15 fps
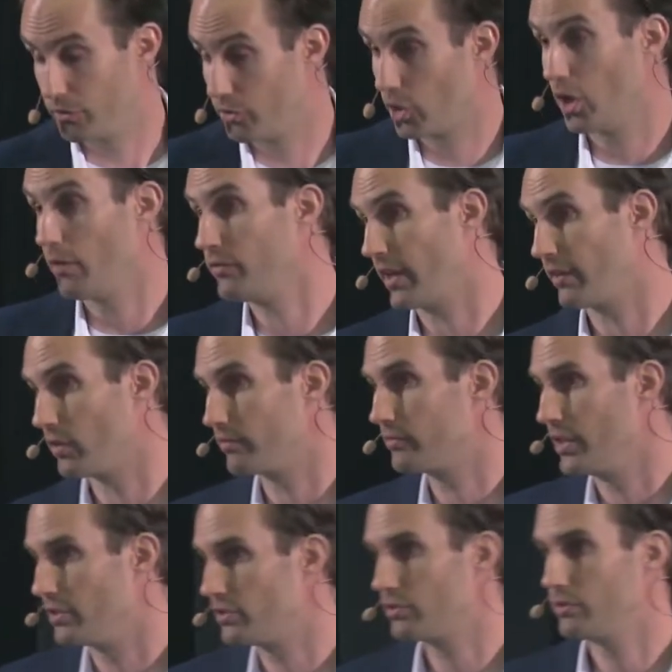content of
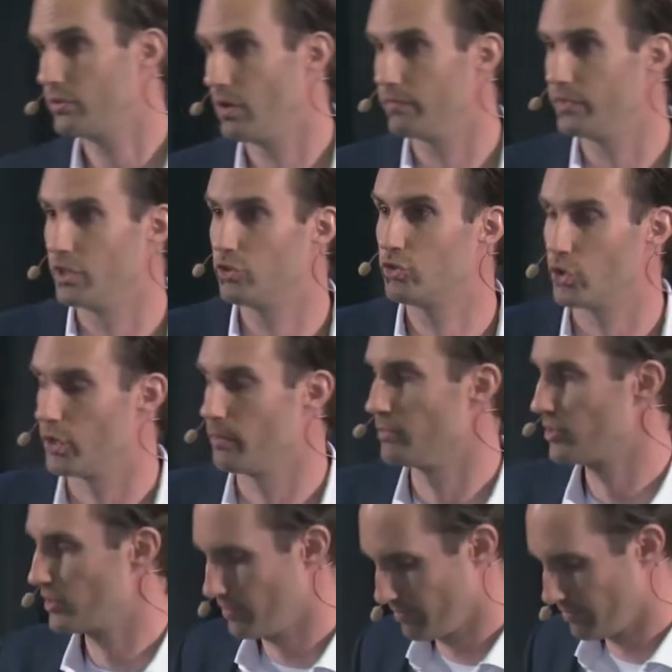these
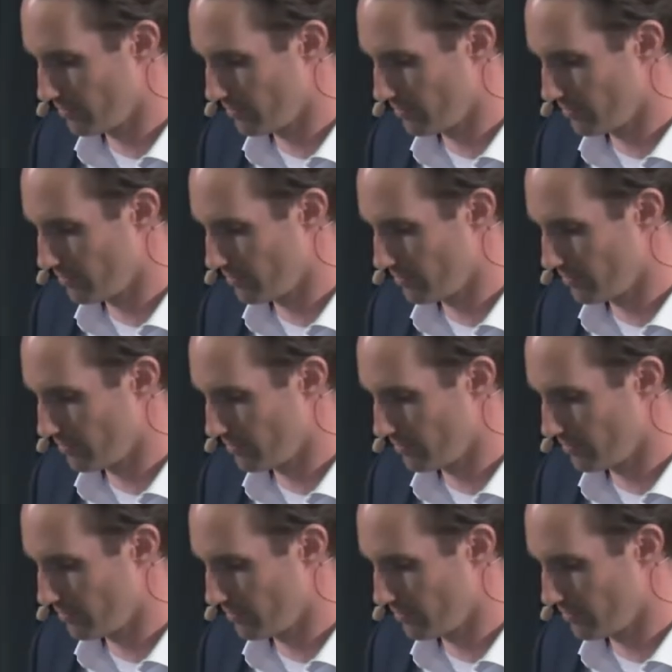terms.